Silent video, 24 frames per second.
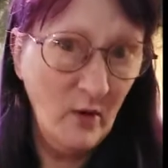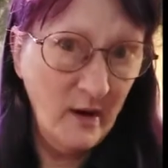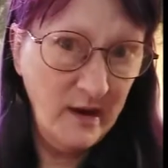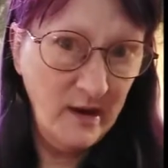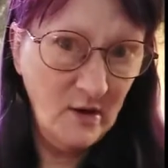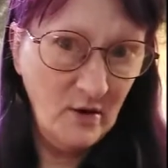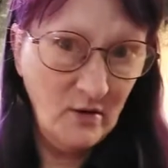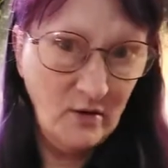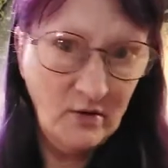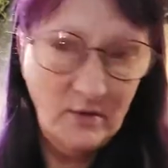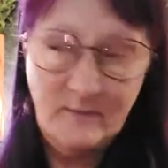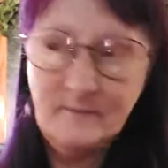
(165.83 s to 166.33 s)

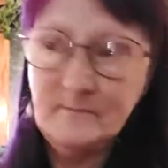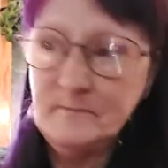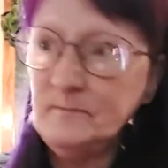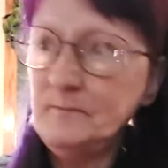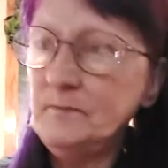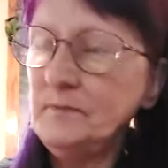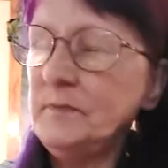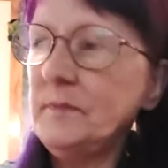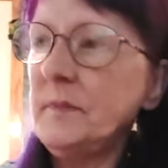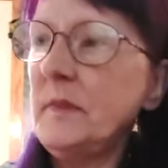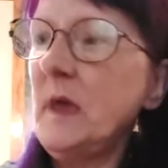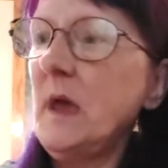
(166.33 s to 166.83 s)
wheel
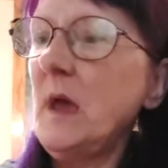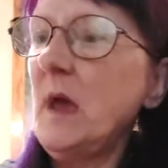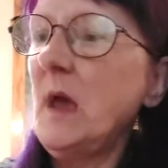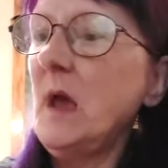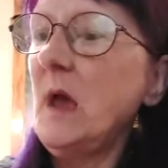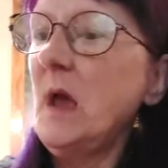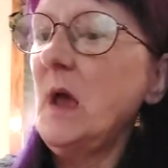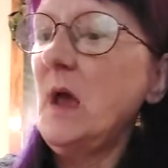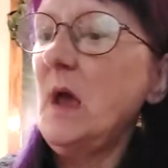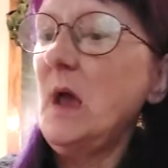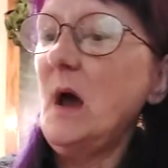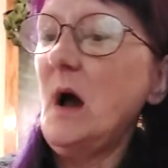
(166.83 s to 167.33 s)

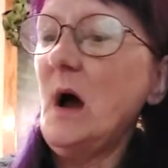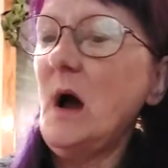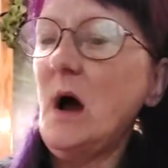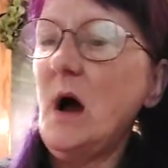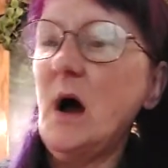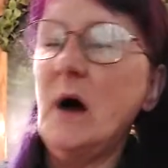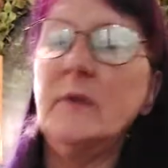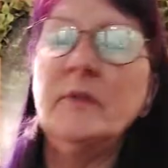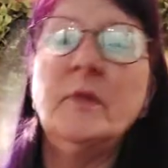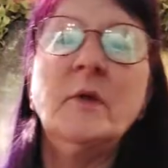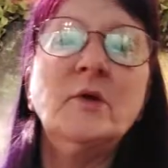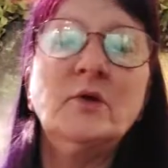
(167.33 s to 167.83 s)

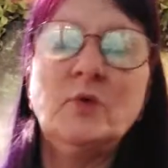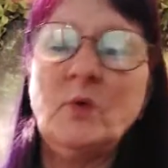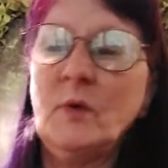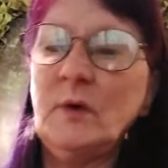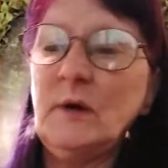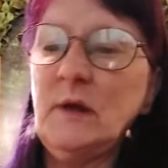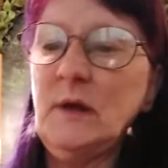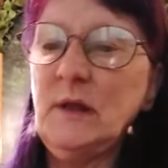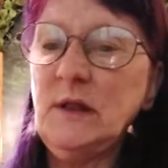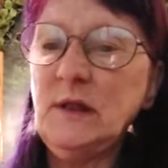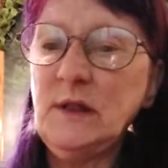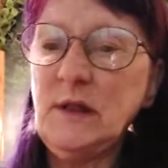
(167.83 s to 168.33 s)
on the
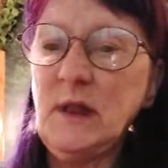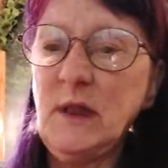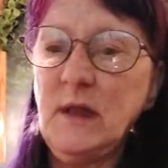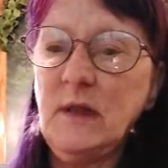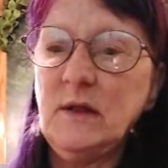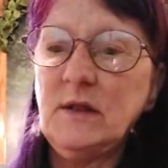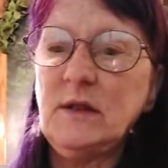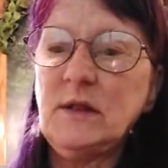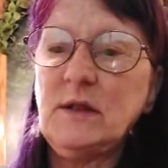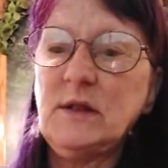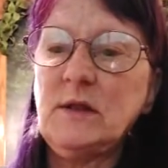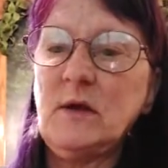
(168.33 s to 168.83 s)

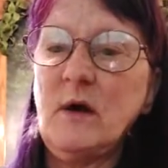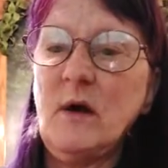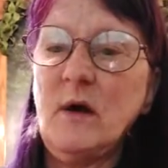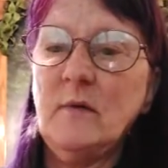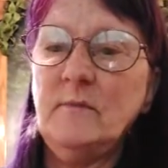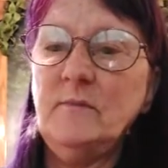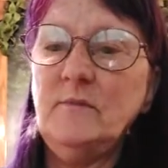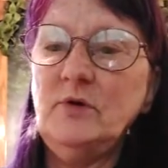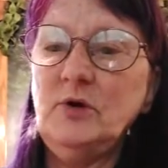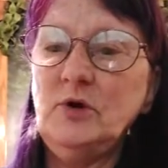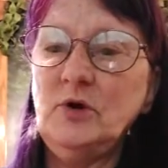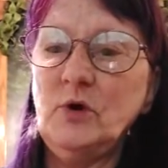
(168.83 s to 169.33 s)
26th
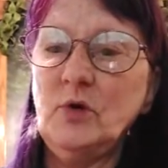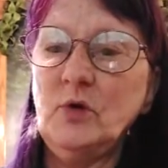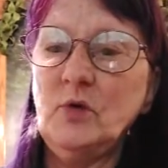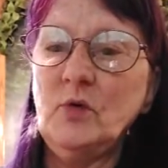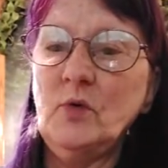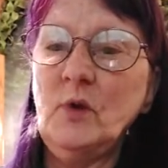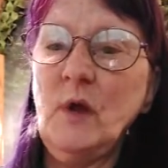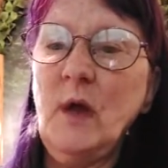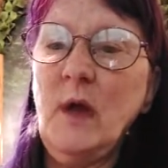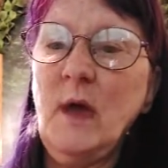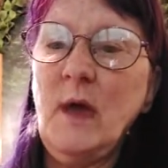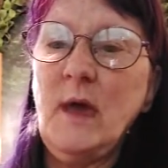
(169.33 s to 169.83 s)
of
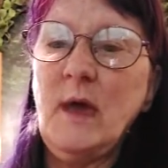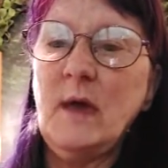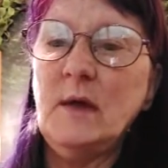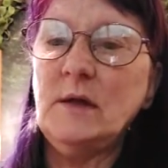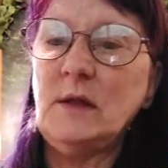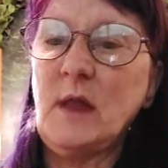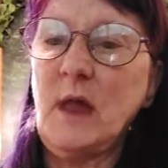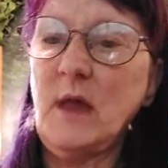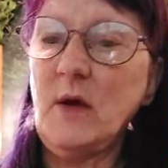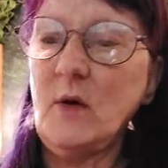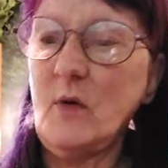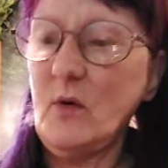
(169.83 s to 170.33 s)
June,
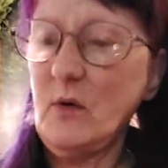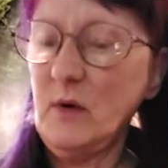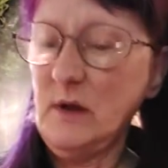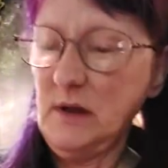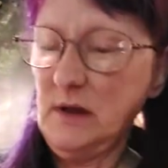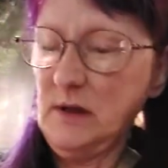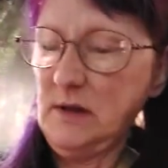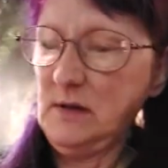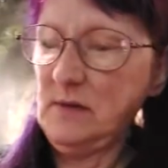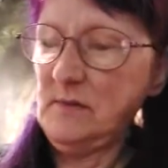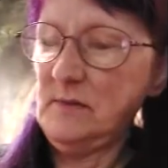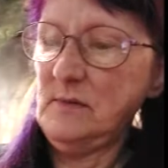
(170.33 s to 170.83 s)
as I
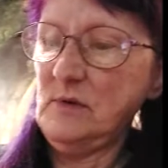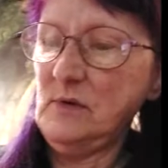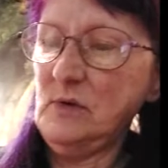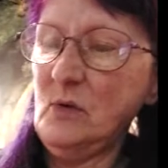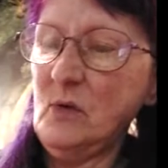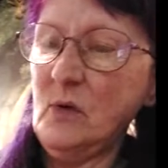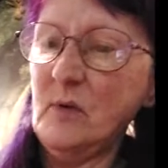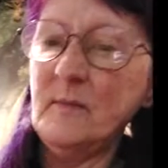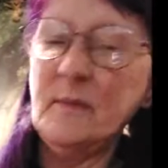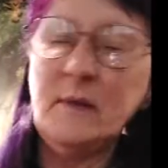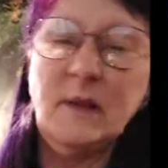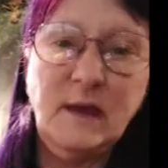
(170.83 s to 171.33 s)
always
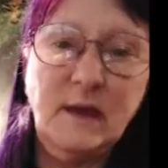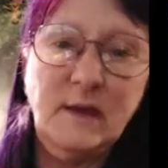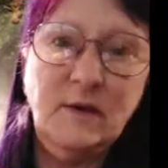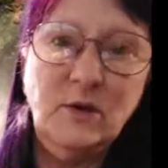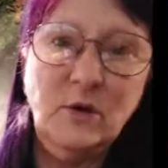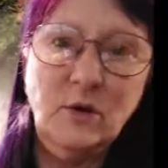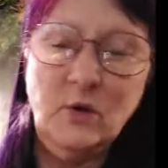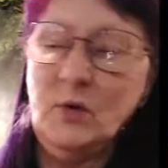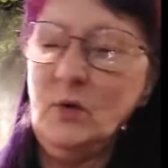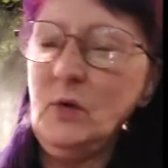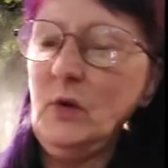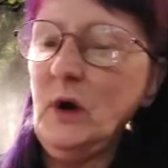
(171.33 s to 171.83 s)
normally
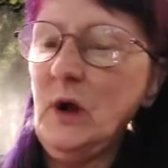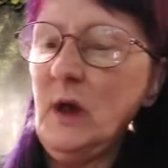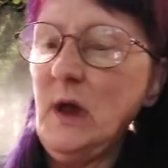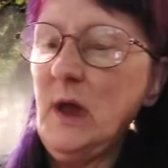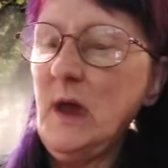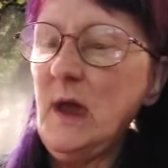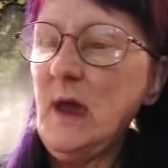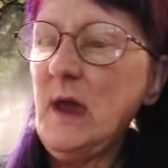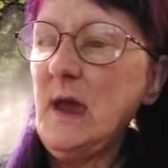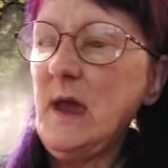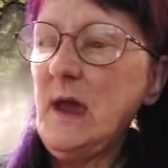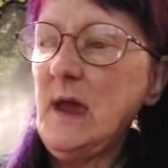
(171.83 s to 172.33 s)
do
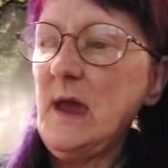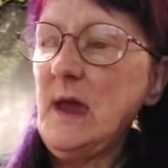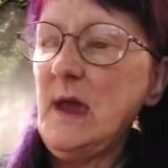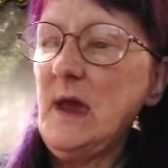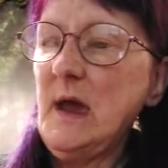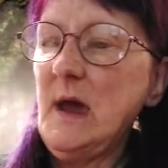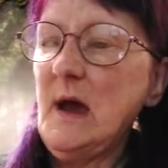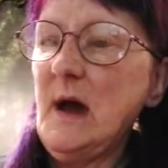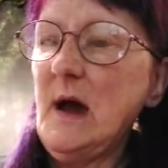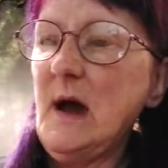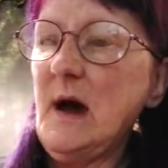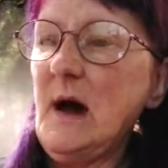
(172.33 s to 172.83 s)

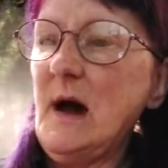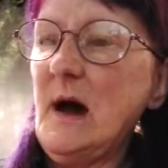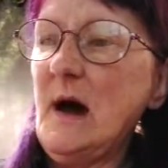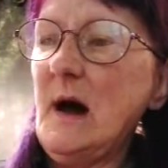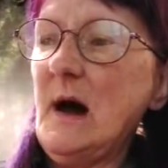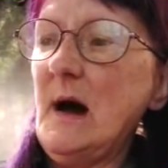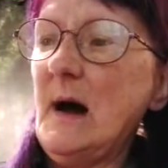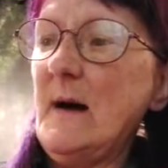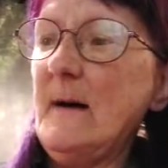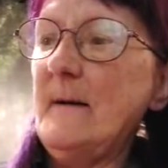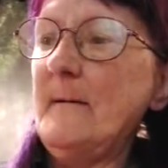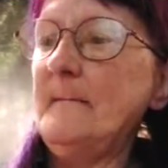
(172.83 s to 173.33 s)

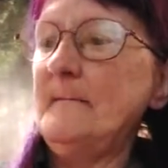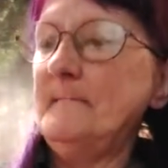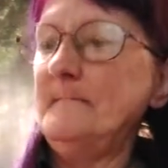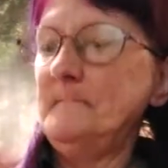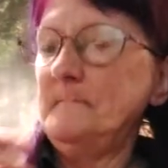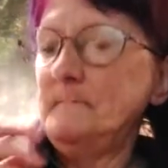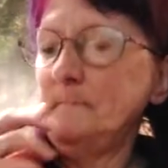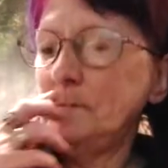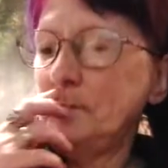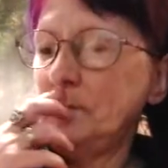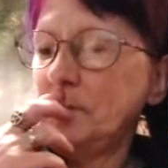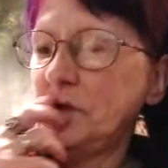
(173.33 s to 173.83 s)
um,
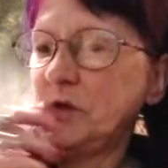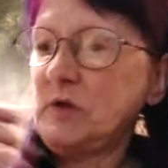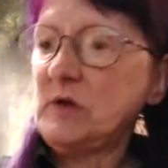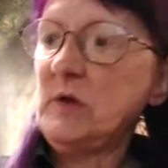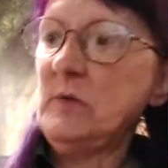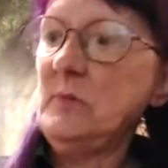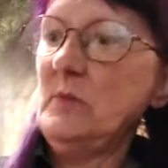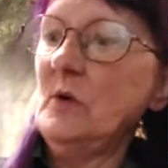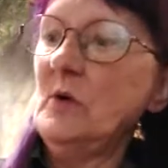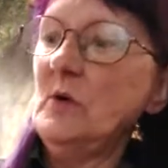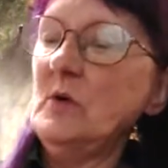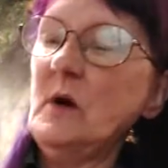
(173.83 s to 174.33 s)

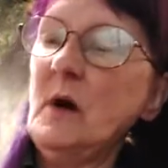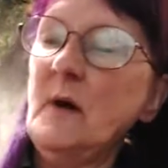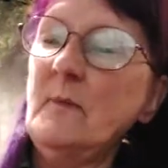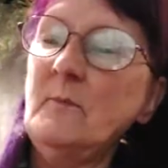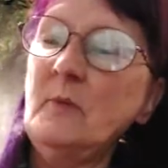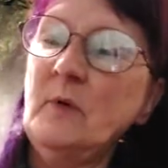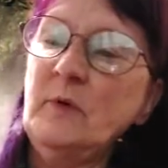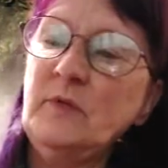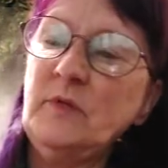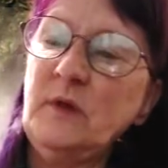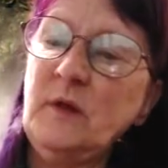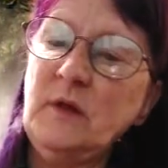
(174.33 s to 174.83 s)
she will
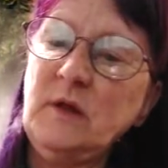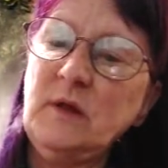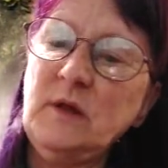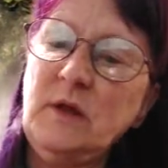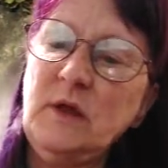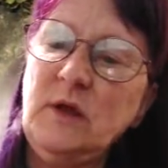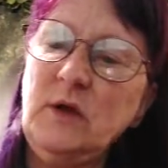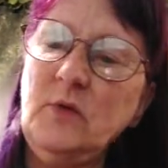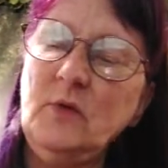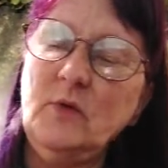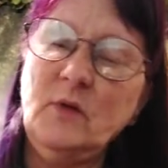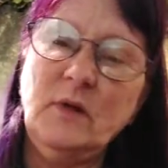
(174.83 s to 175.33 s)
come with this
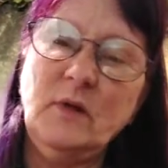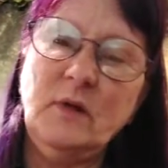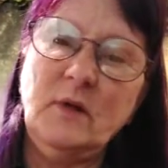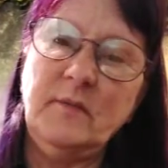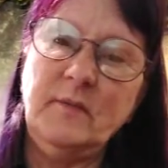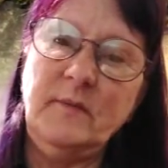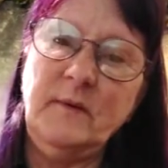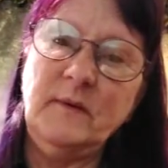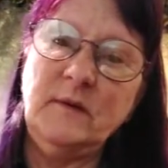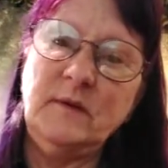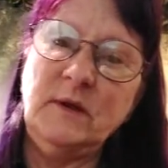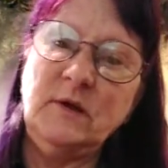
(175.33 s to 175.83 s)
cute little
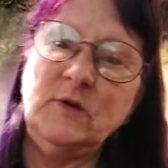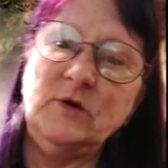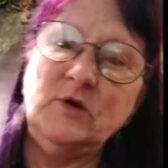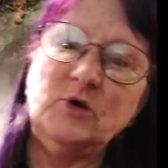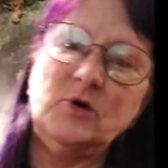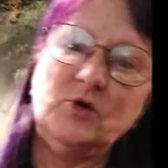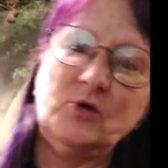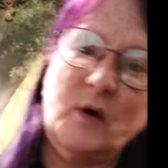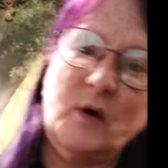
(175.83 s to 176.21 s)
vintage